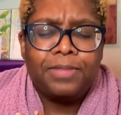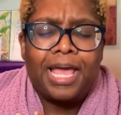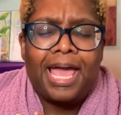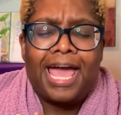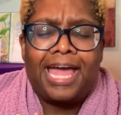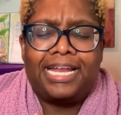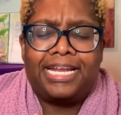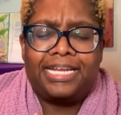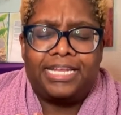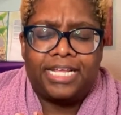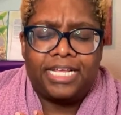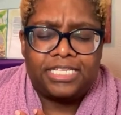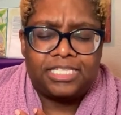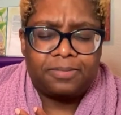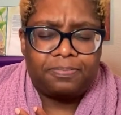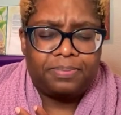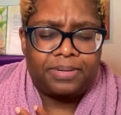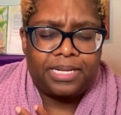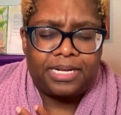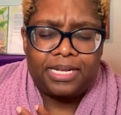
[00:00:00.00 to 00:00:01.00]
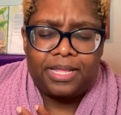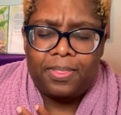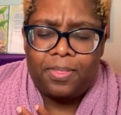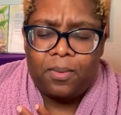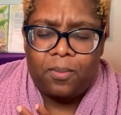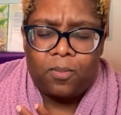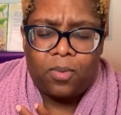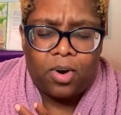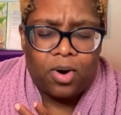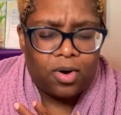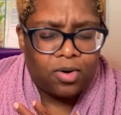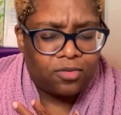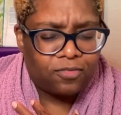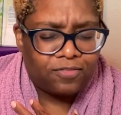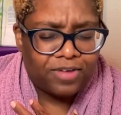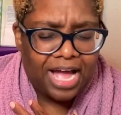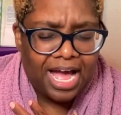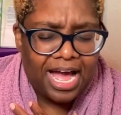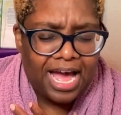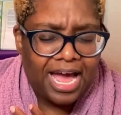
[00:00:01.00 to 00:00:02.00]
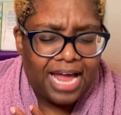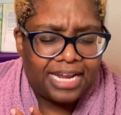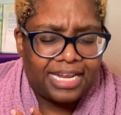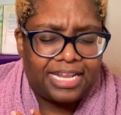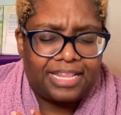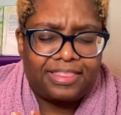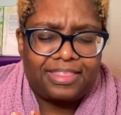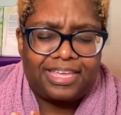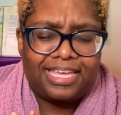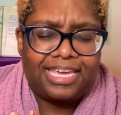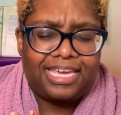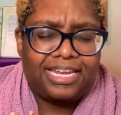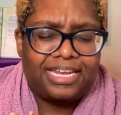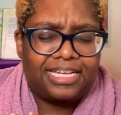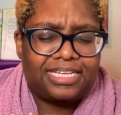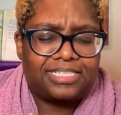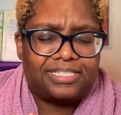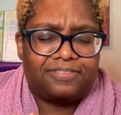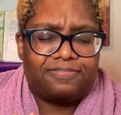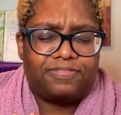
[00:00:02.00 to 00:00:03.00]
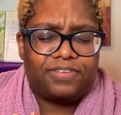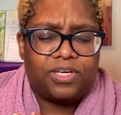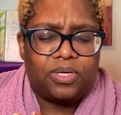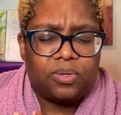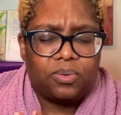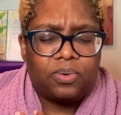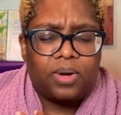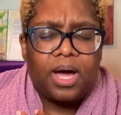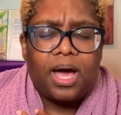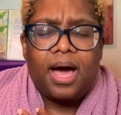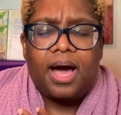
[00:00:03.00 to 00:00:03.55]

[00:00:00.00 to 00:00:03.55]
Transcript: and discipline in the Word of God and the edicts of you.